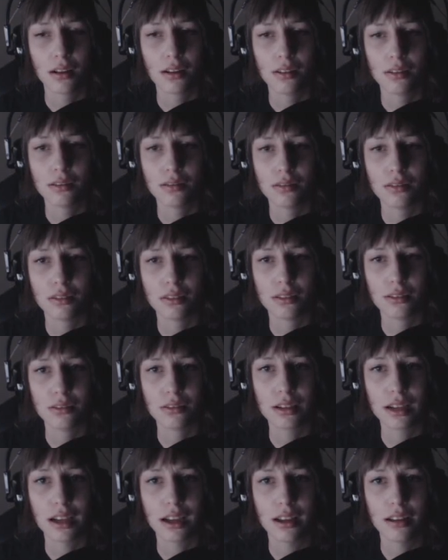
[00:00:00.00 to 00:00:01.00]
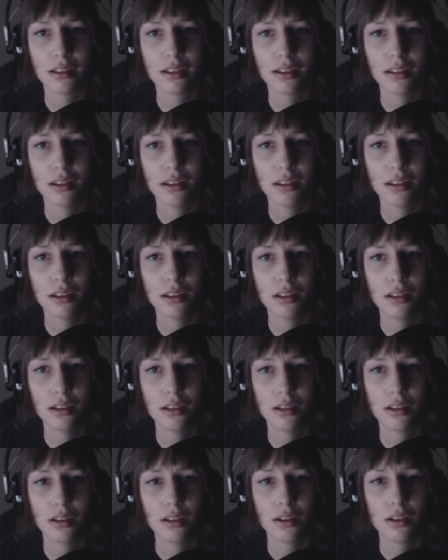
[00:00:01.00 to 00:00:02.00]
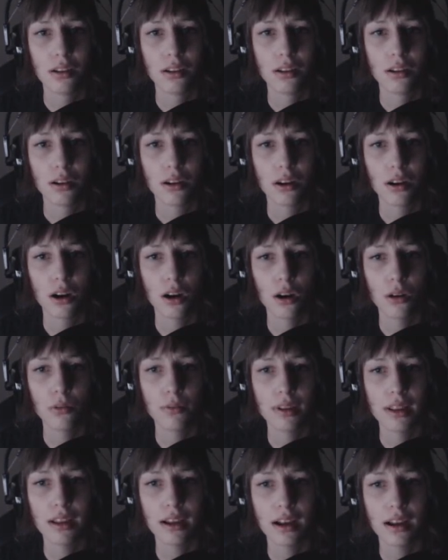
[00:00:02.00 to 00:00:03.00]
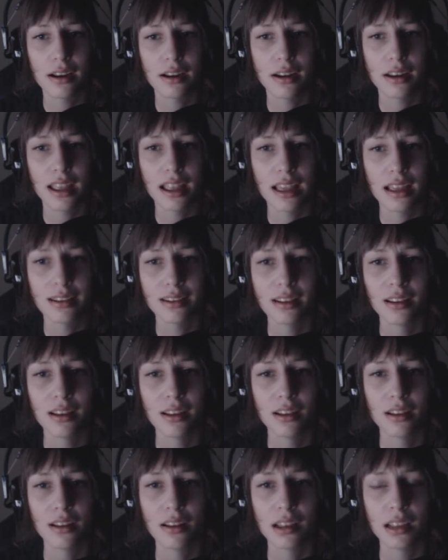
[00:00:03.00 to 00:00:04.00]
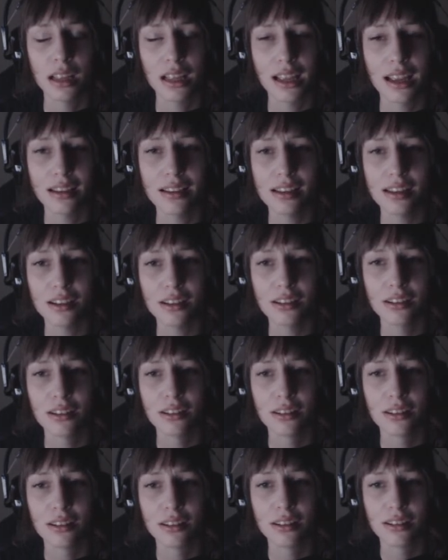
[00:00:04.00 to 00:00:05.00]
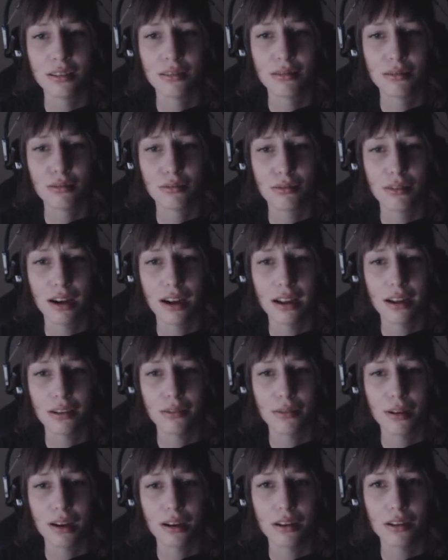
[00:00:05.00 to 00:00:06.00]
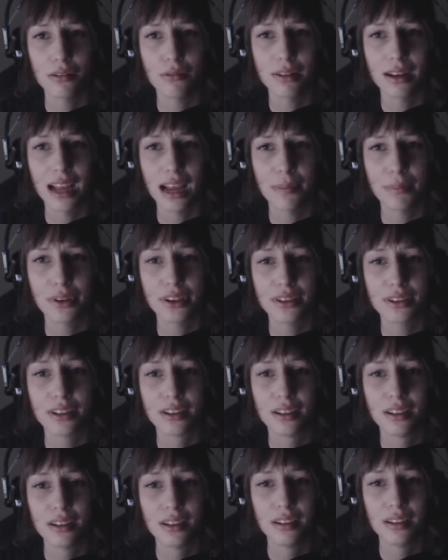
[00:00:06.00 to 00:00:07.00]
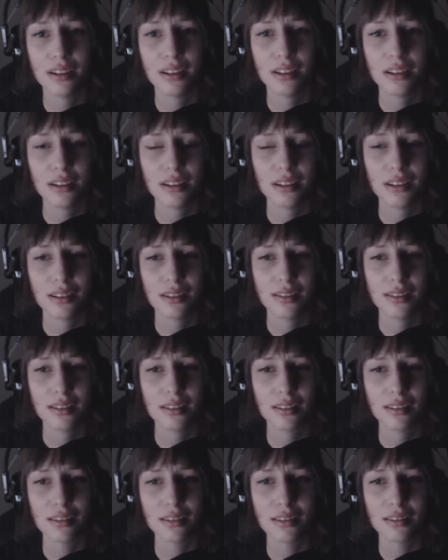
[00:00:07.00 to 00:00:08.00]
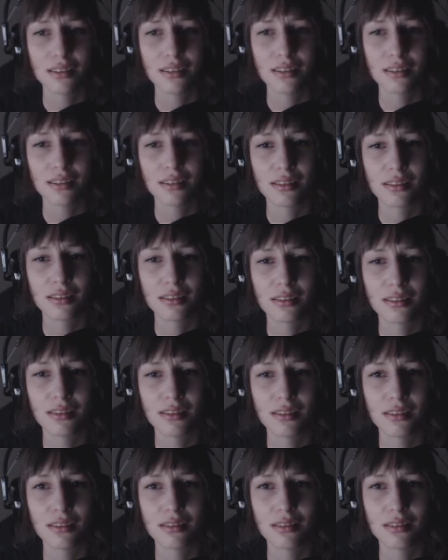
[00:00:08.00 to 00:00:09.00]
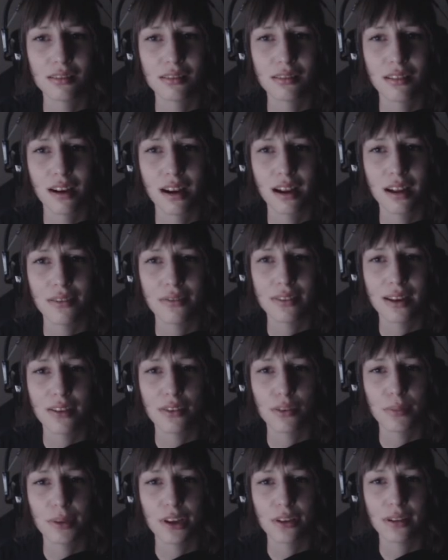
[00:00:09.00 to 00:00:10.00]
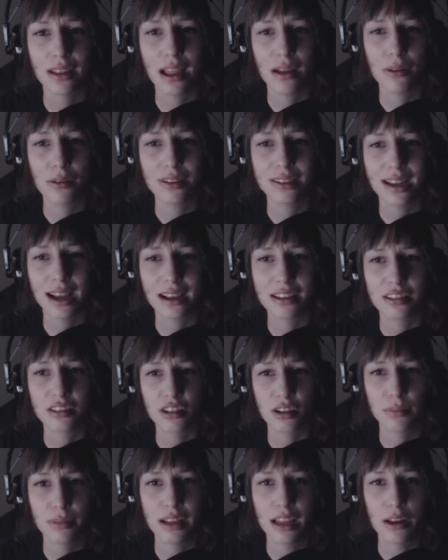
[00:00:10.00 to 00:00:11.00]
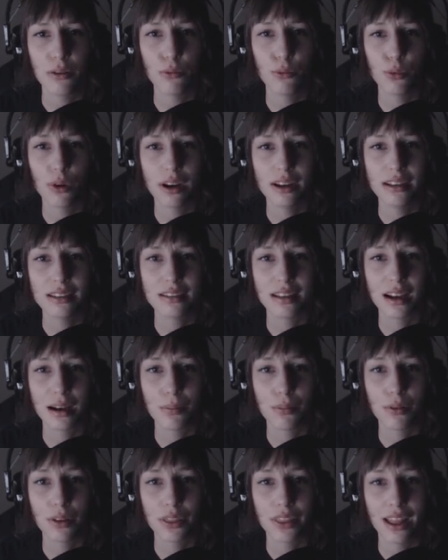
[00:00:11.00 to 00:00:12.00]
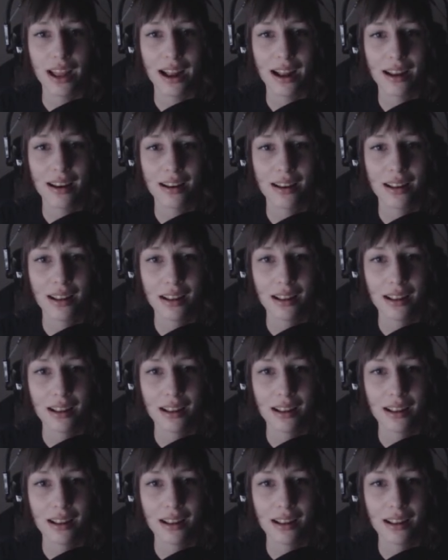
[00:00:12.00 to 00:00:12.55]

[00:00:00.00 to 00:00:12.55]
Oh, okay. Oh, we got an anteater. Why are you, what happened? Oh, I've never been okay with taxidermy, and what is up with that?